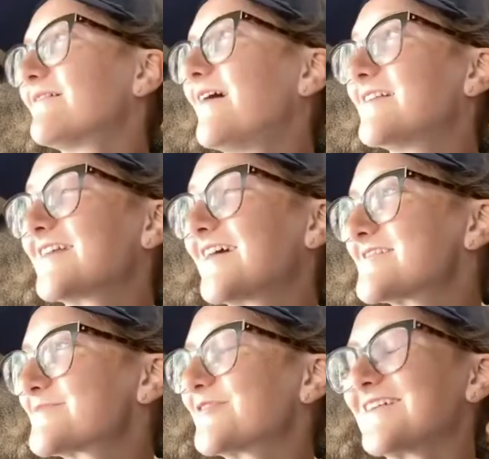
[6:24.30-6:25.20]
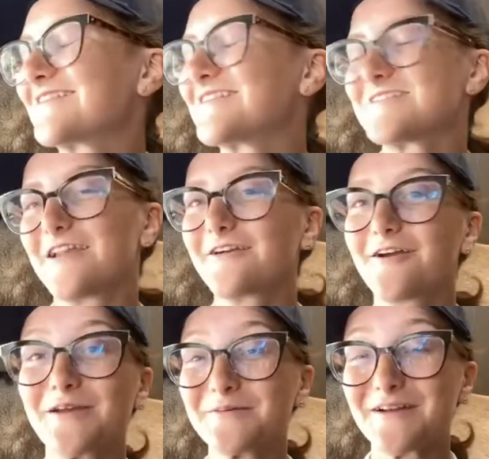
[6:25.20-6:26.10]
did I just predict the gender?
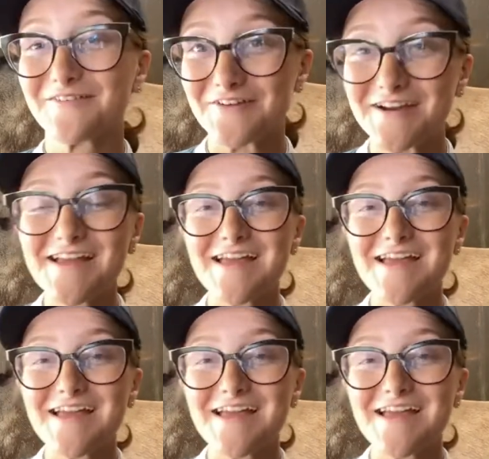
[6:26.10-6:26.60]
Okay, whatever.